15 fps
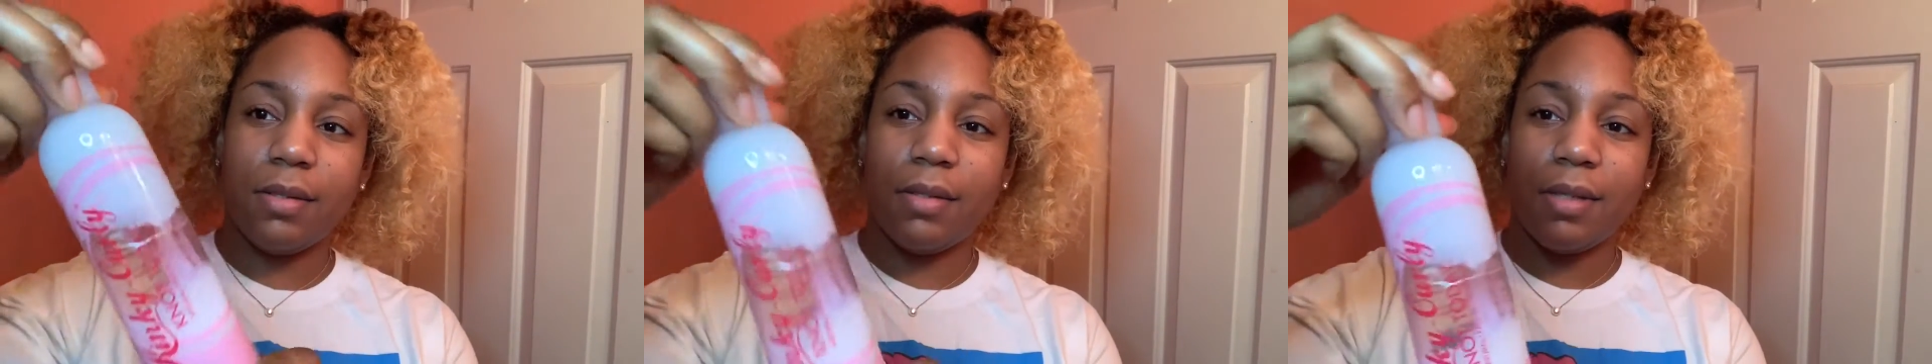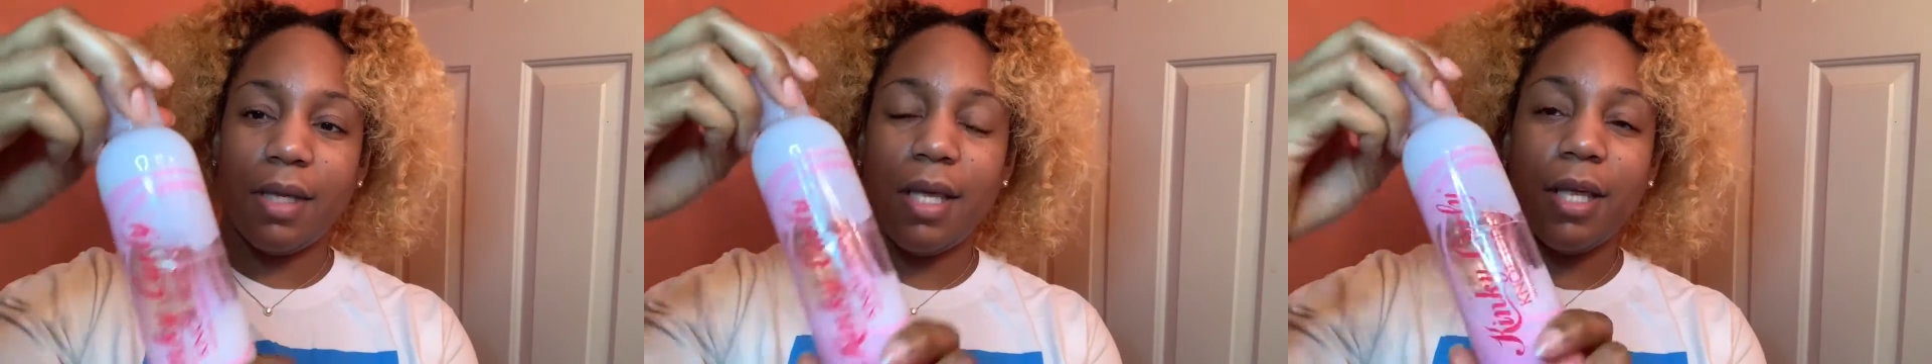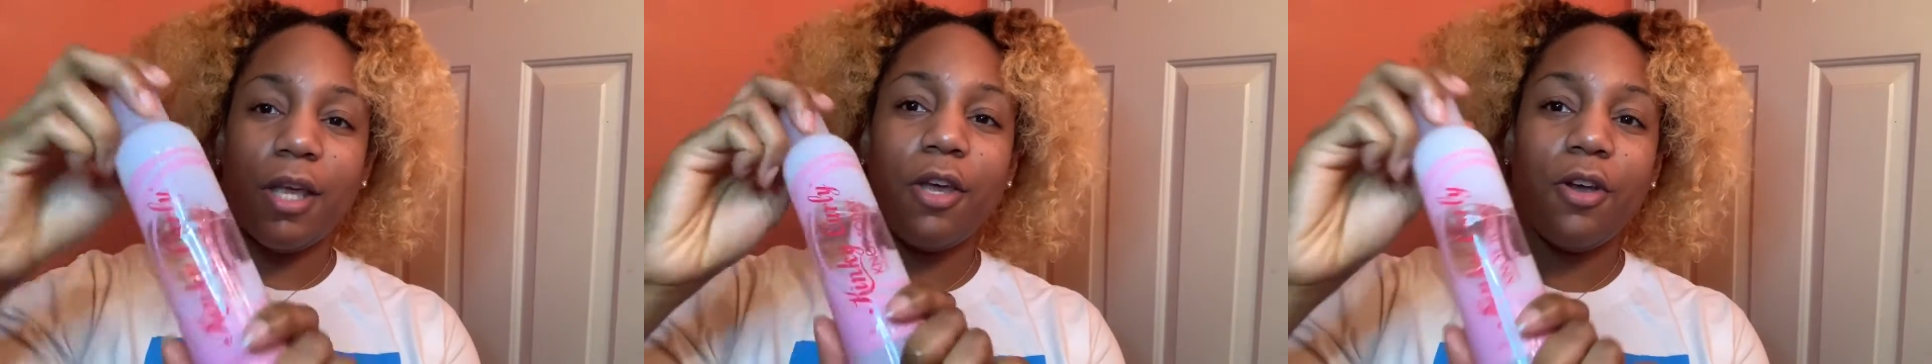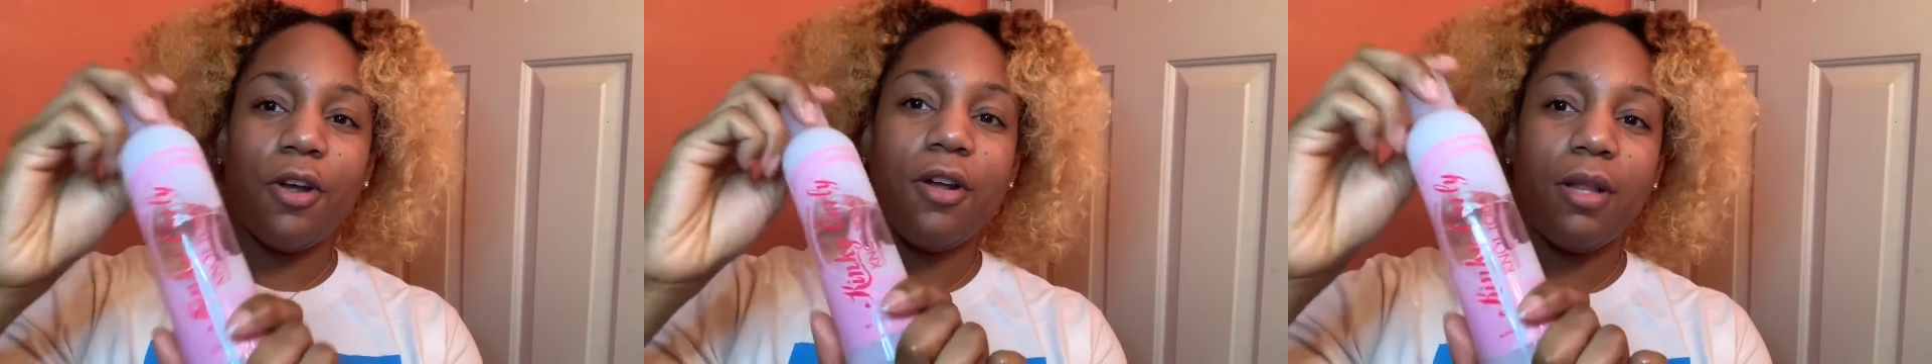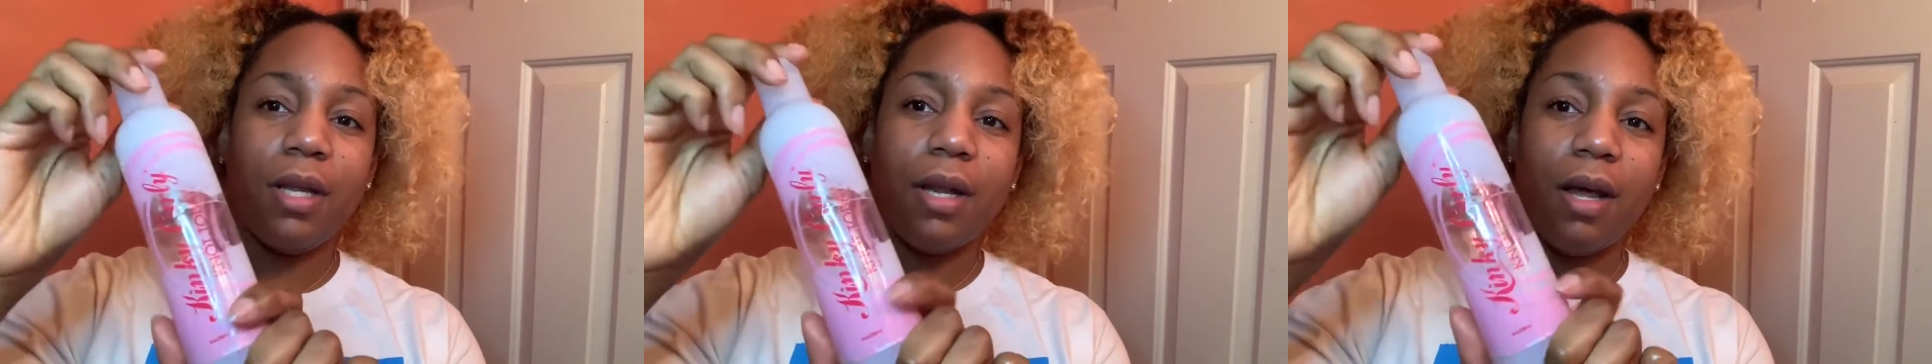Kinky
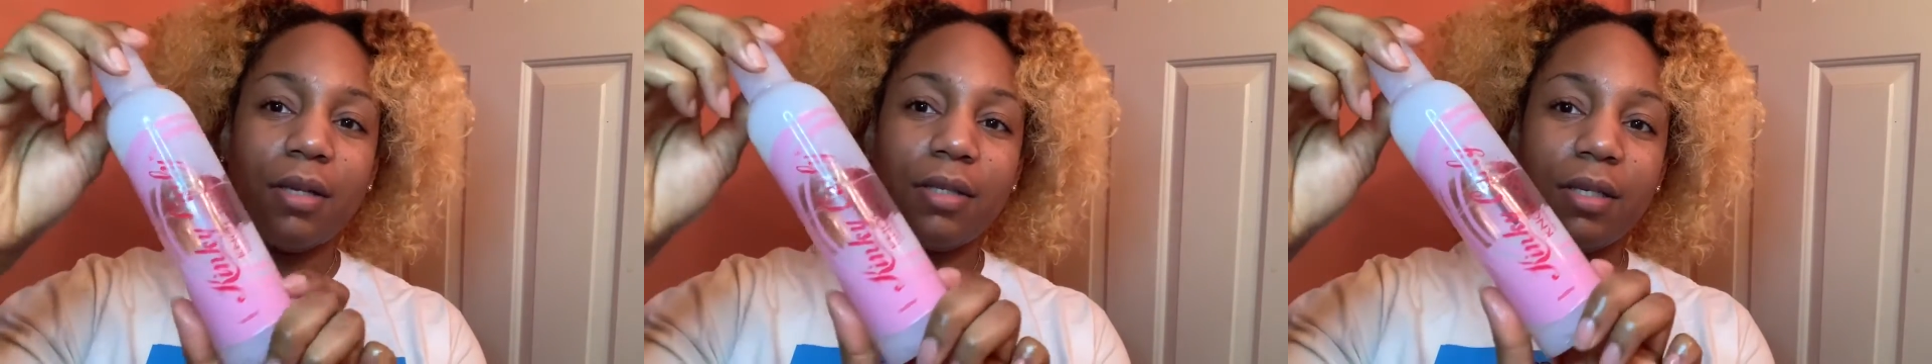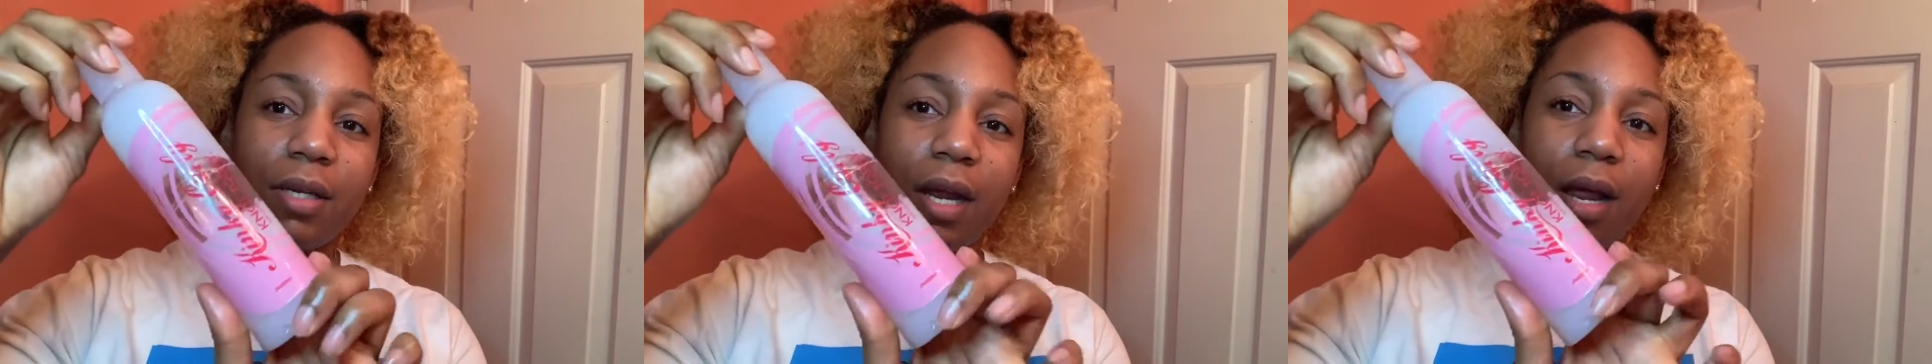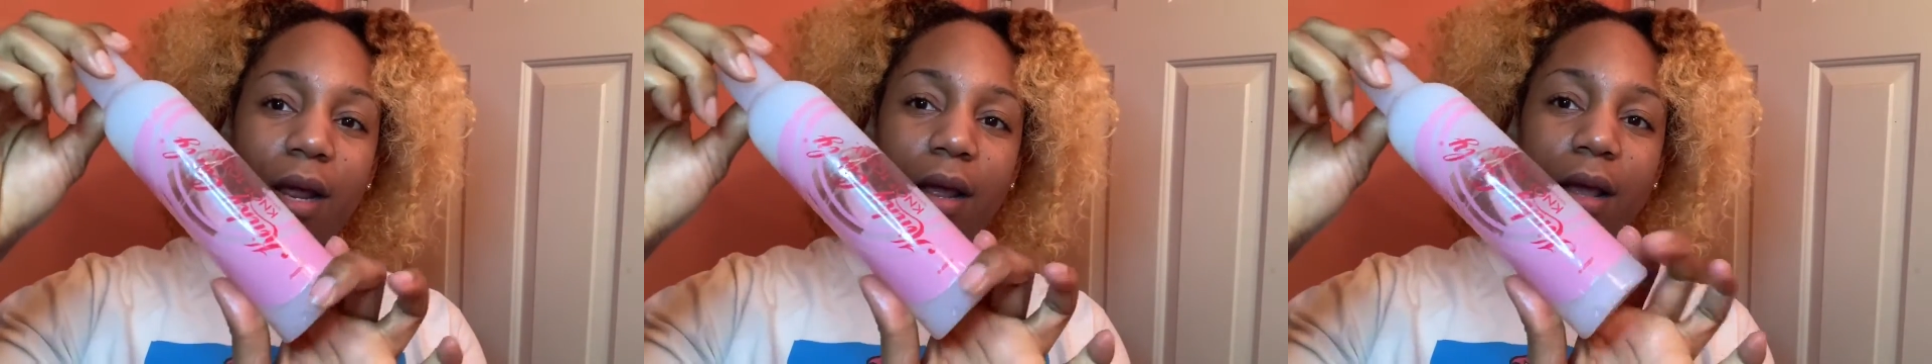Curly Knot Today.